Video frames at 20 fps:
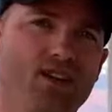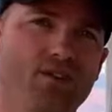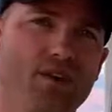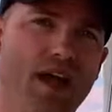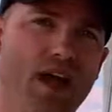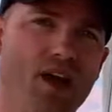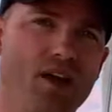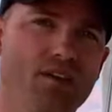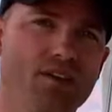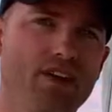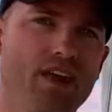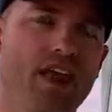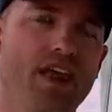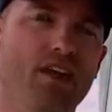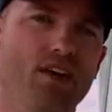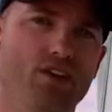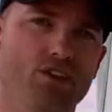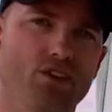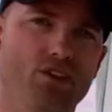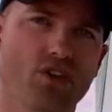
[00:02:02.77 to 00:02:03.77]
around and
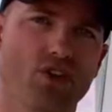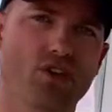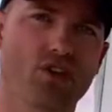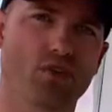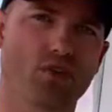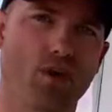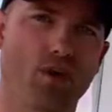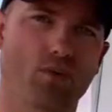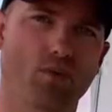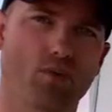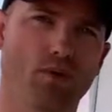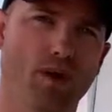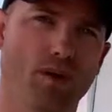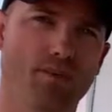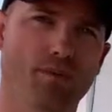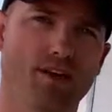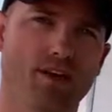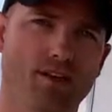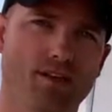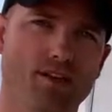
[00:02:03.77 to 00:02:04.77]
I'll show you what
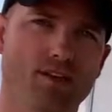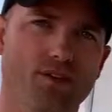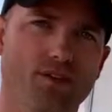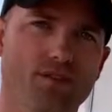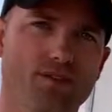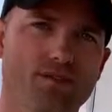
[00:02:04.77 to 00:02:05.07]
I'm going to do.